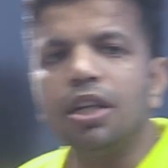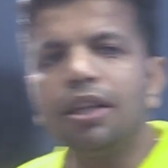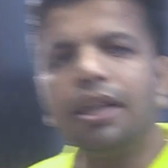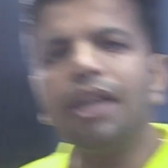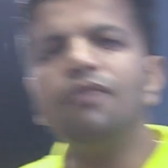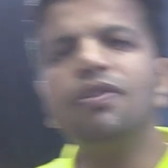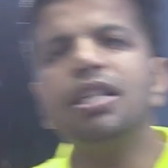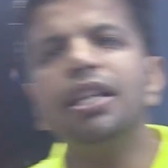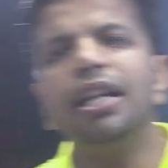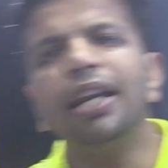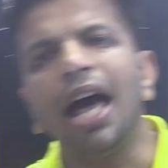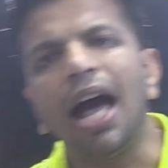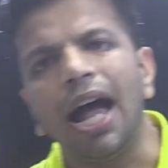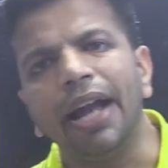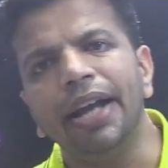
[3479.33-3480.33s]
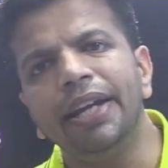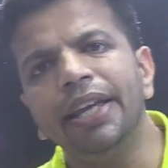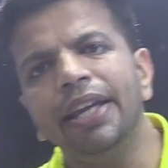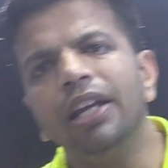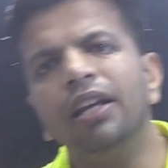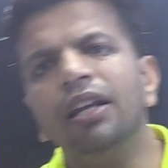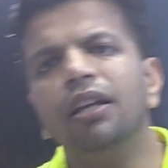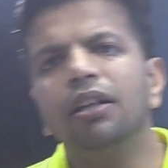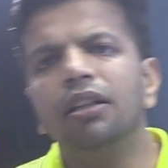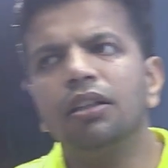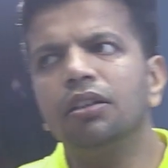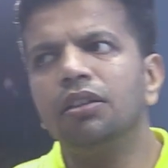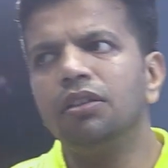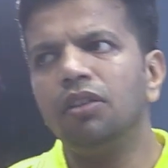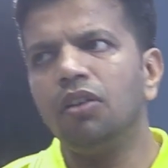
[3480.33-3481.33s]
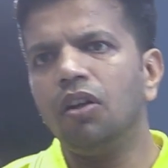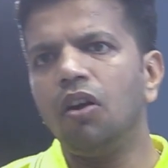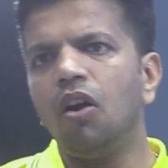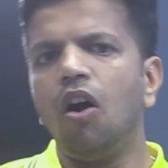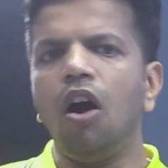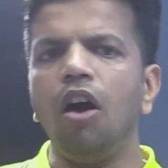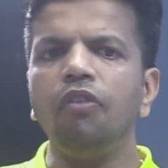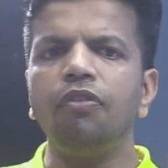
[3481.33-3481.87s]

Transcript: Can we say that hiding of